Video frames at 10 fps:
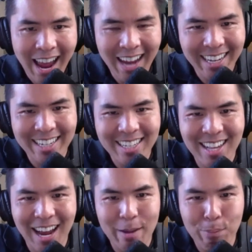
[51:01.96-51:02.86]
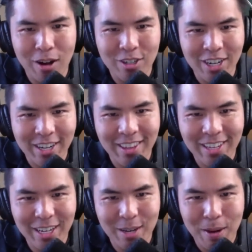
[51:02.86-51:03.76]
and he had a side project
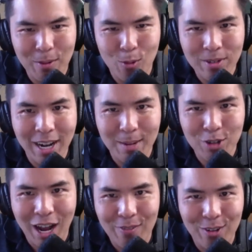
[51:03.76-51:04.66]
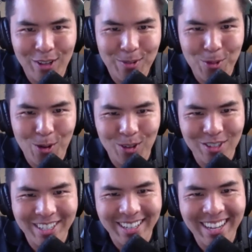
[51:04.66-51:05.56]
thinking about time travel and
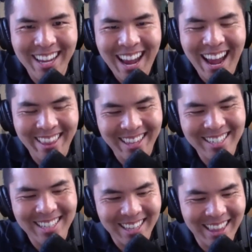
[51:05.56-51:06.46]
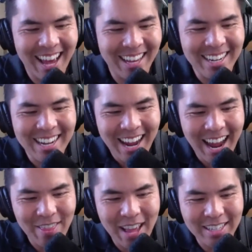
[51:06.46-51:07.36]
worlds and, and things like that.
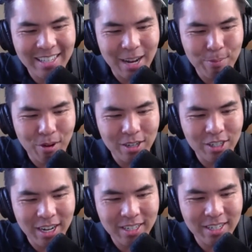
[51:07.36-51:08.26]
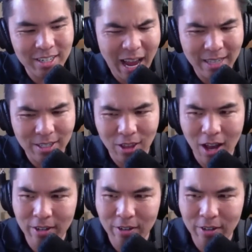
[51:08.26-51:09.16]
And that side project has a
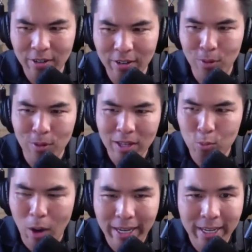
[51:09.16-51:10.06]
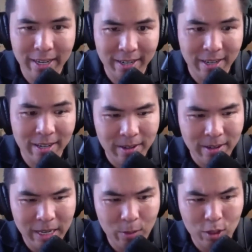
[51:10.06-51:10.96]
lot of people writing
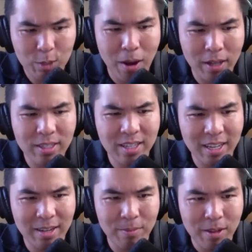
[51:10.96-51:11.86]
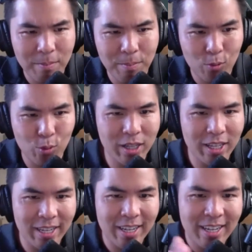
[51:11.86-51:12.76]
in response to him, but
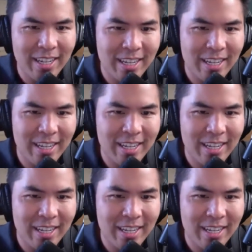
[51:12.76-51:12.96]
really